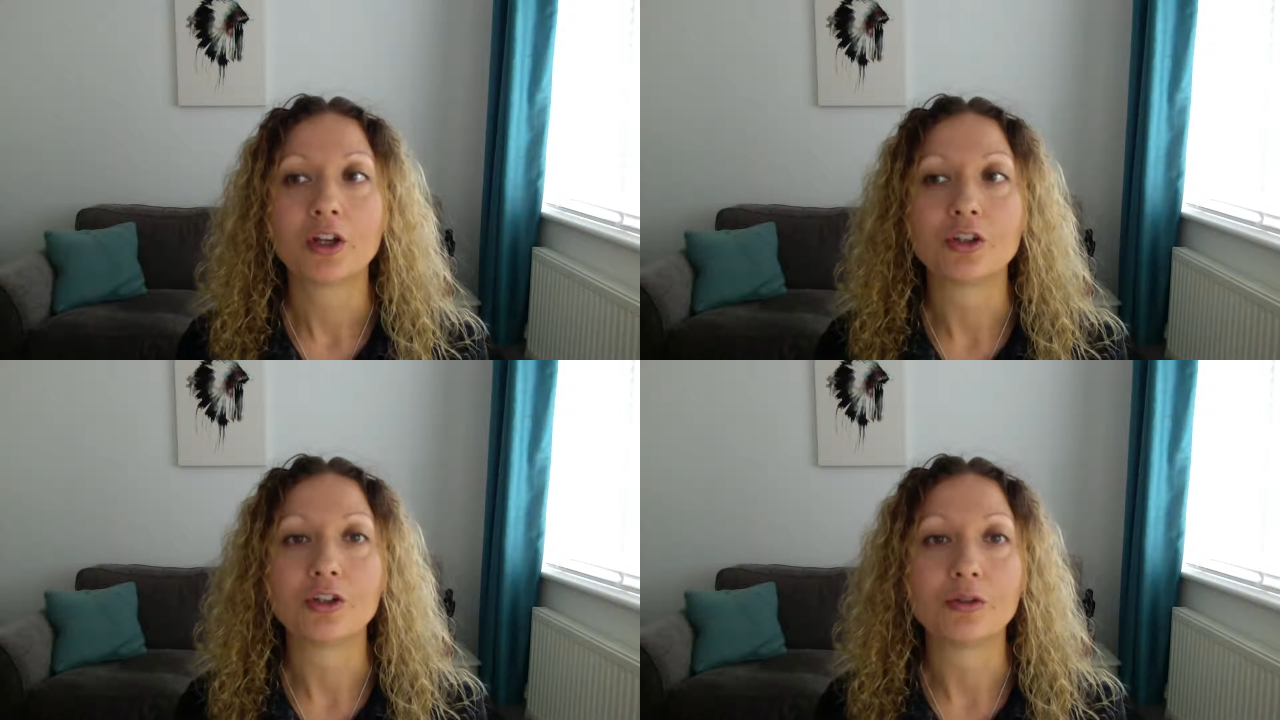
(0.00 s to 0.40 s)

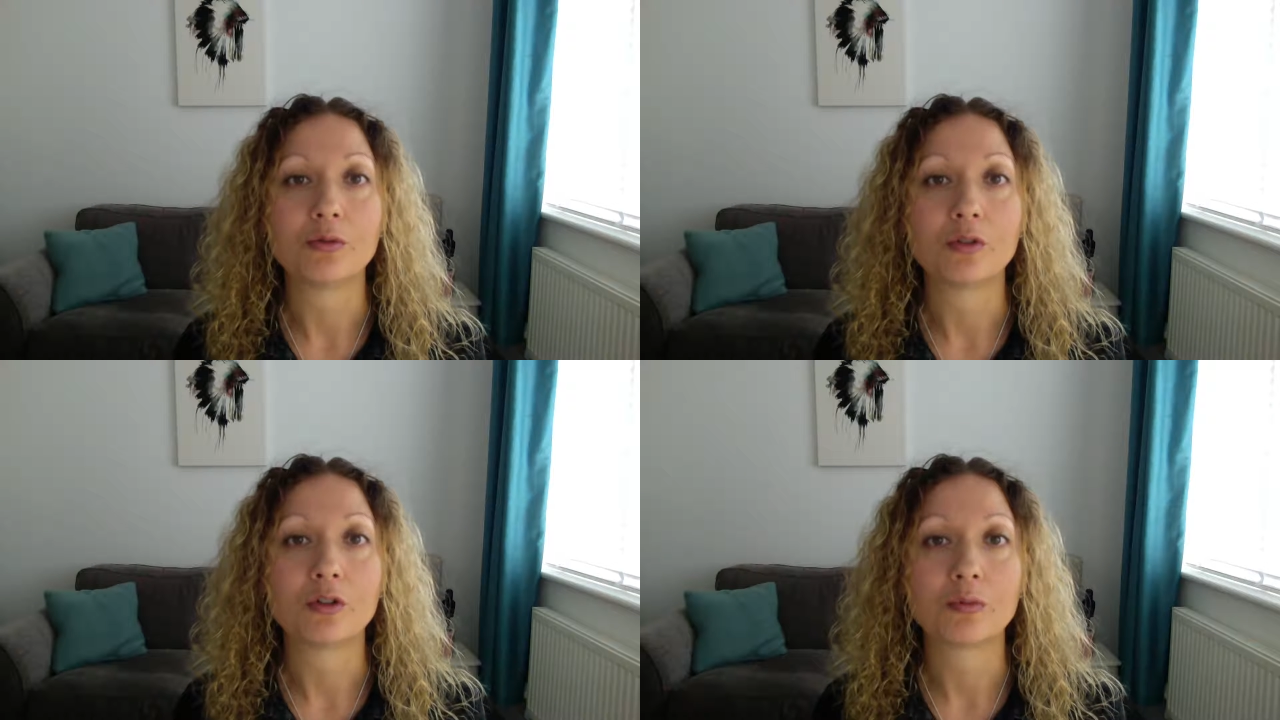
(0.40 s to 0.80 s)
you
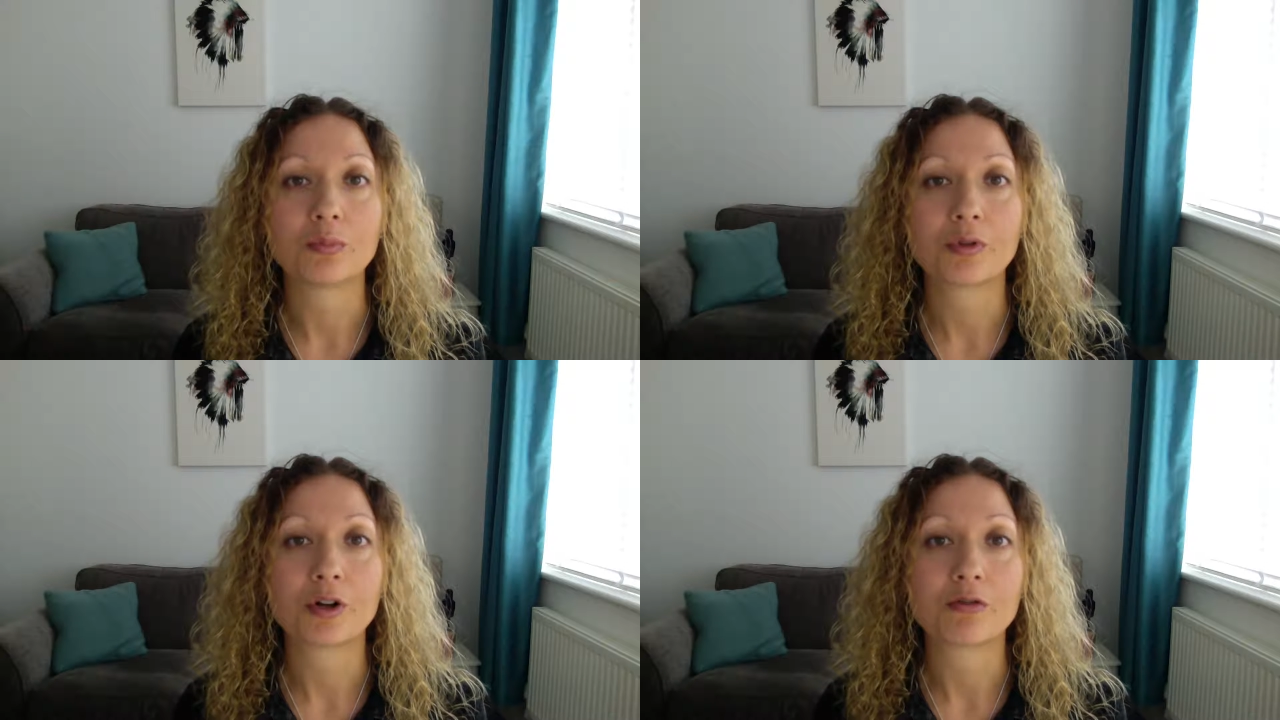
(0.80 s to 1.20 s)
not
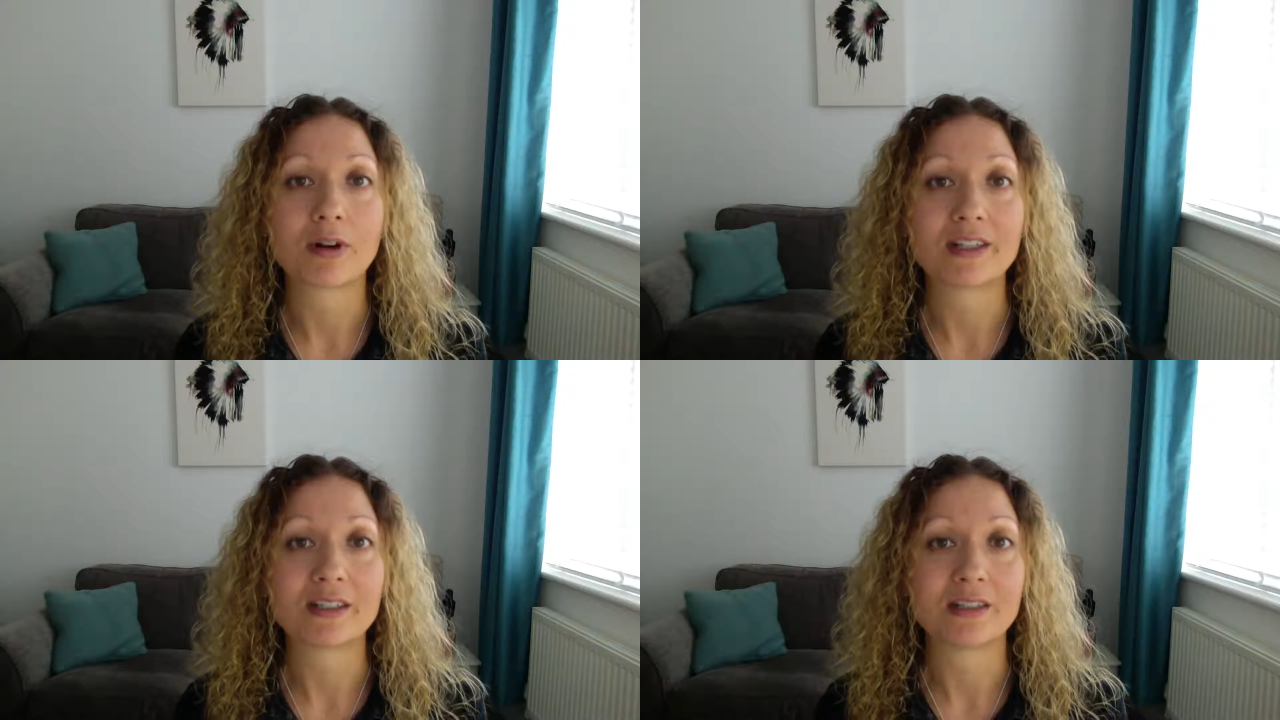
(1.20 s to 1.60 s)

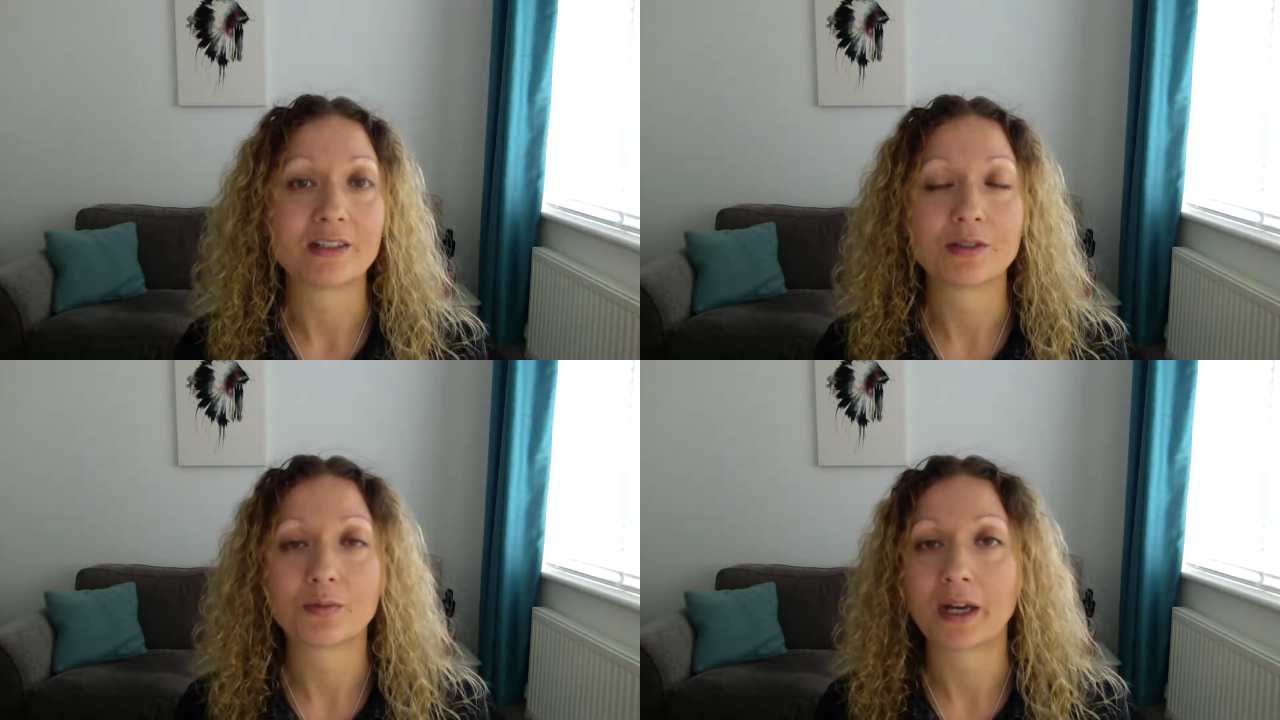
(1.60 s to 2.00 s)
progressing
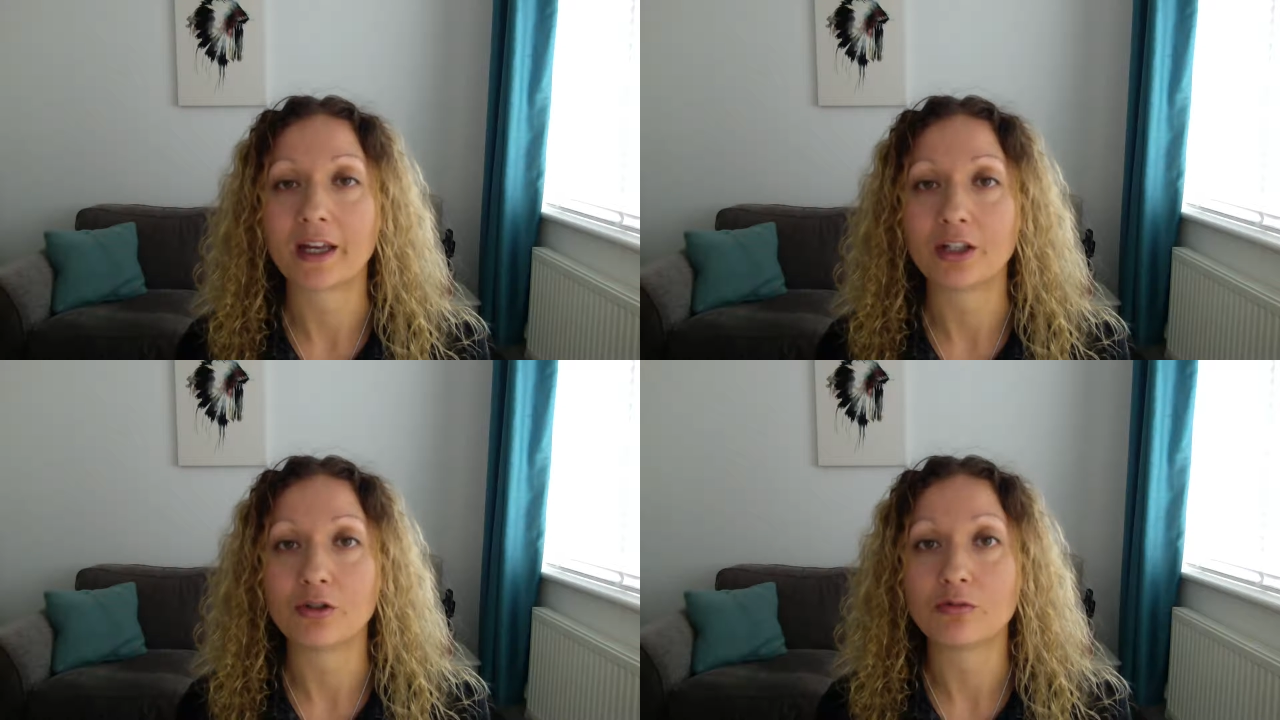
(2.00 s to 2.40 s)
to where
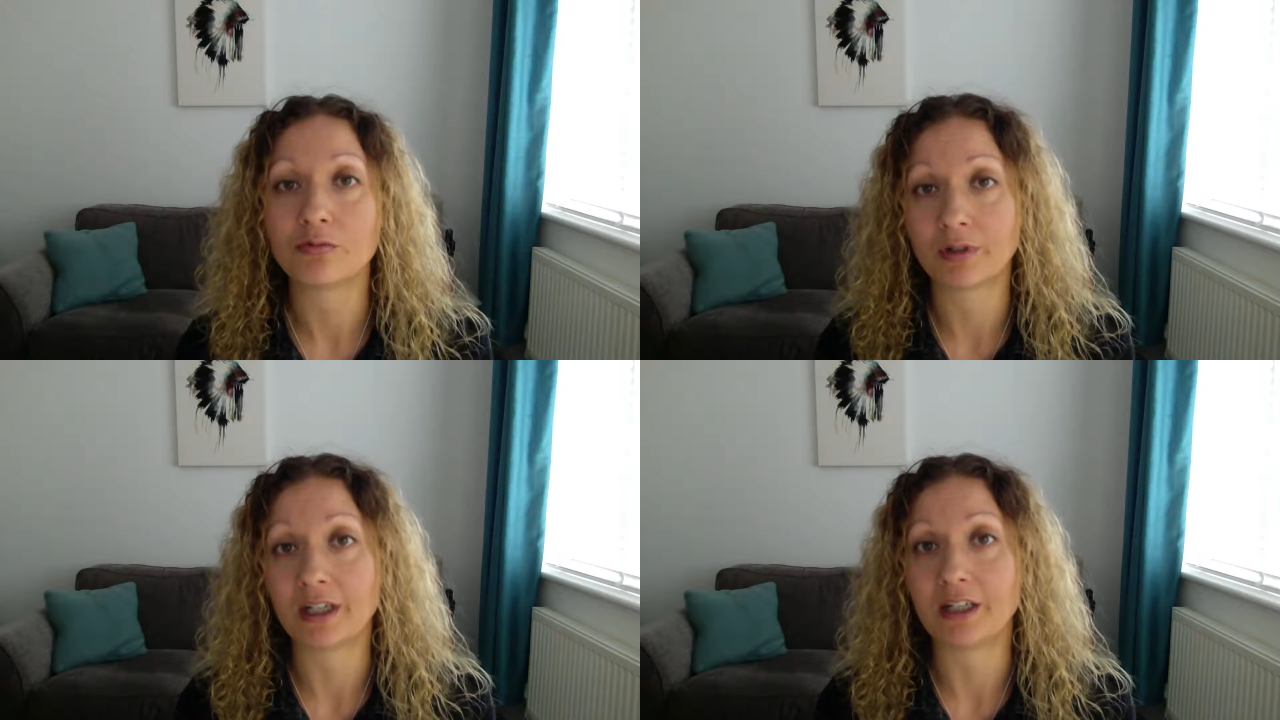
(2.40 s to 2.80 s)
you
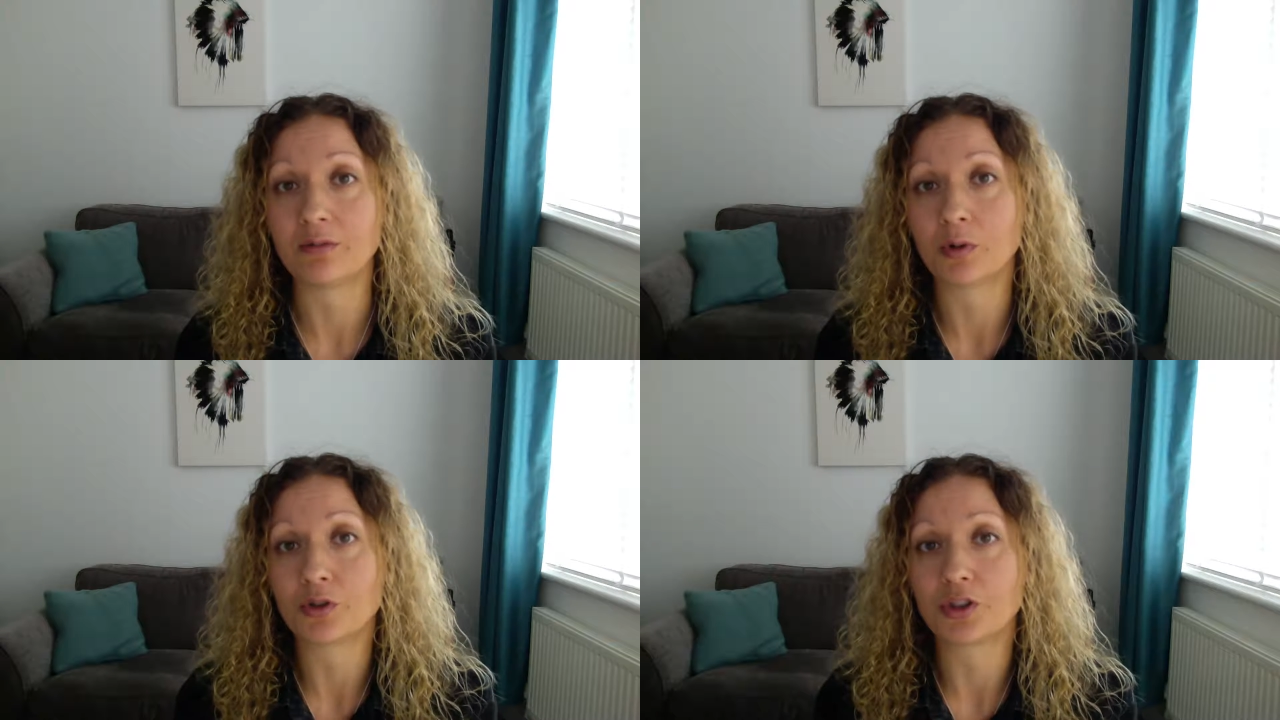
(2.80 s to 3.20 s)
really
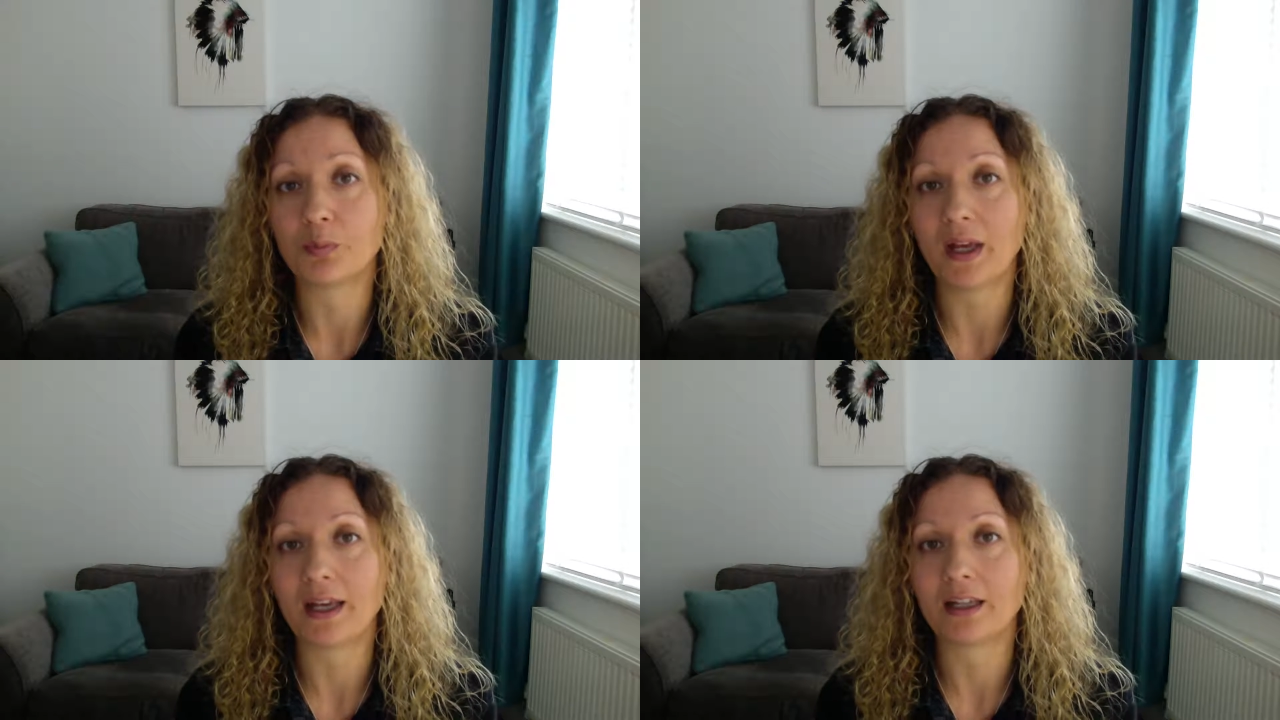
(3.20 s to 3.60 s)
want to
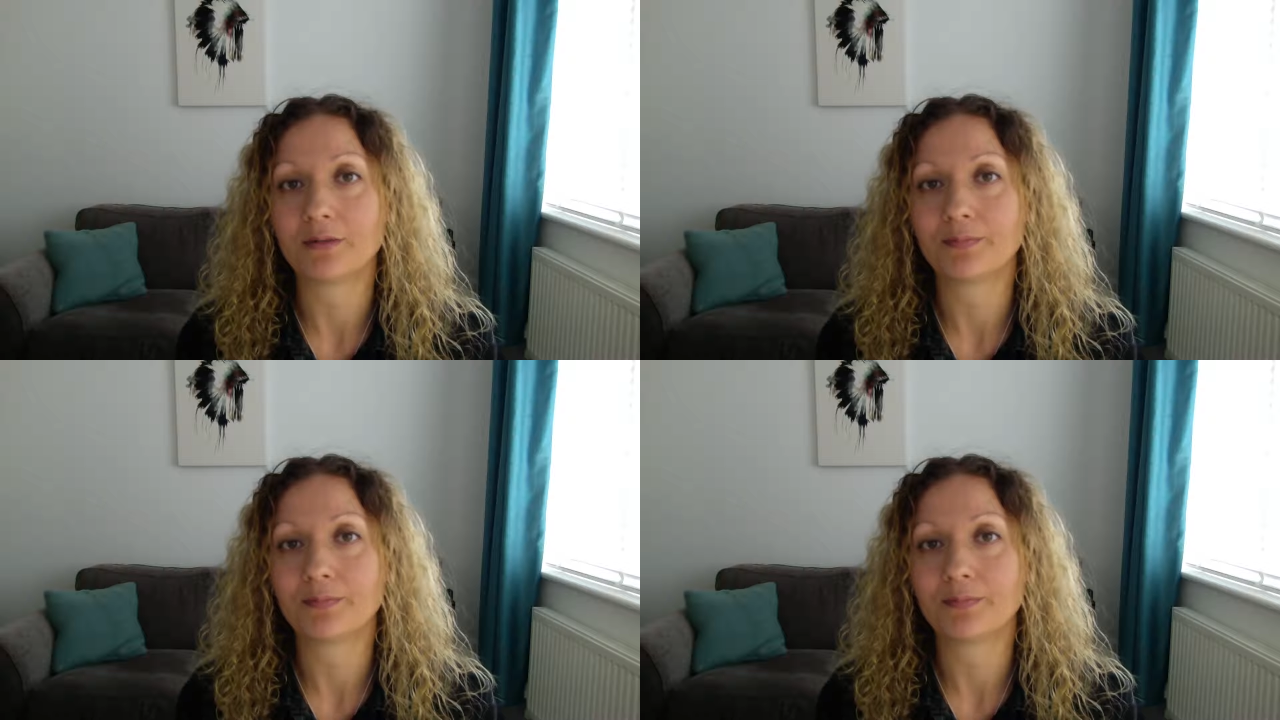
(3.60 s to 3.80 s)
be?